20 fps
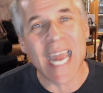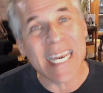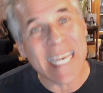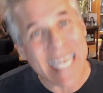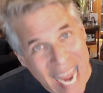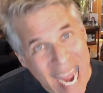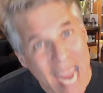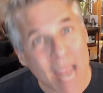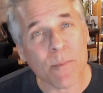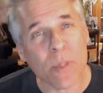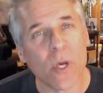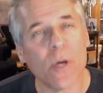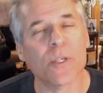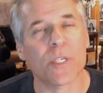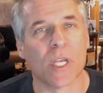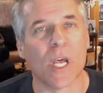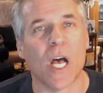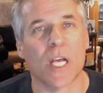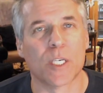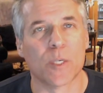And name
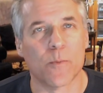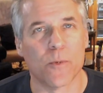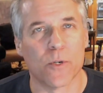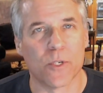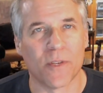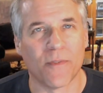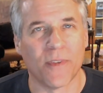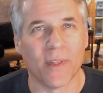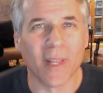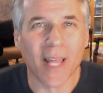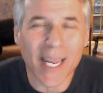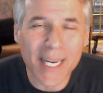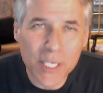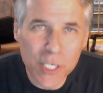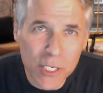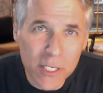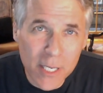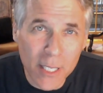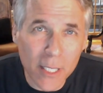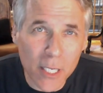those customers if you like,
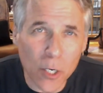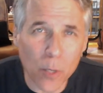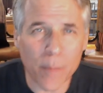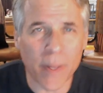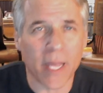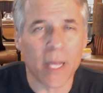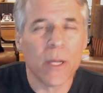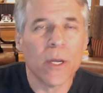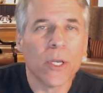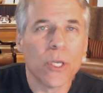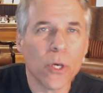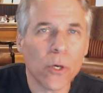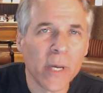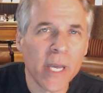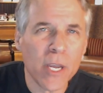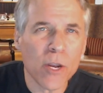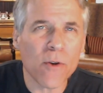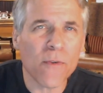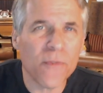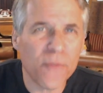just a little bit. You'll
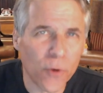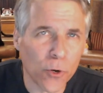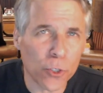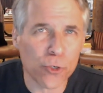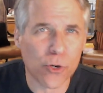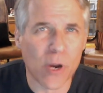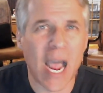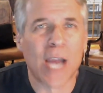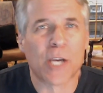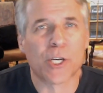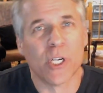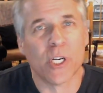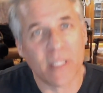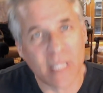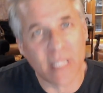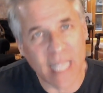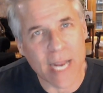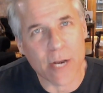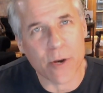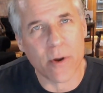hit your full
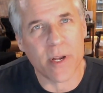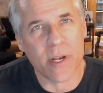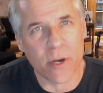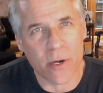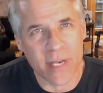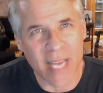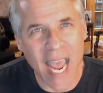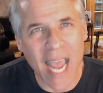traction later in your